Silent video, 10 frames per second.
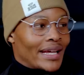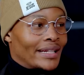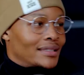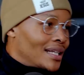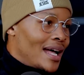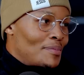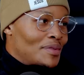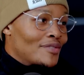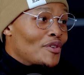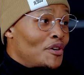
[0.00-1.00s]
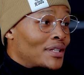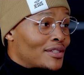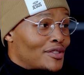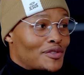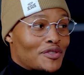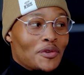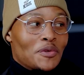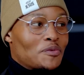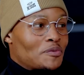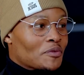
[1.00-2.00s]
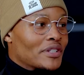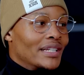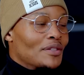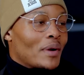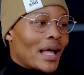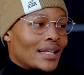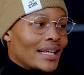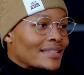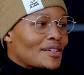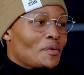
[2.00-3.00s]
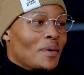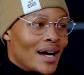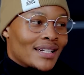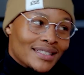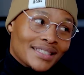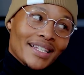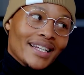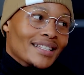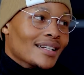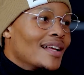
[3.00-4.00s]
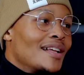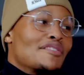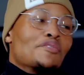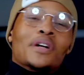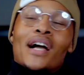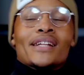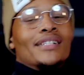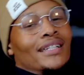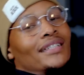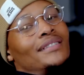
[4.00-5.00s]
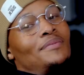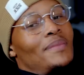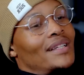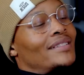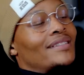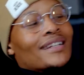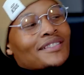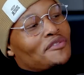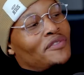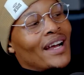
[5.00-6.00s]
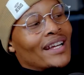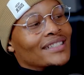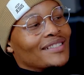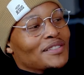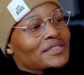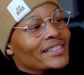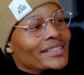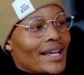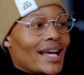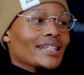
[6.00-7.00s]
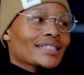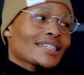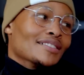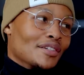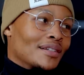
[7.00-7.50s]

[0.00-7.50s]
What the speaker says: at times, in order to do really well at the one thing, you kind of must sacrifice on this side, and then you're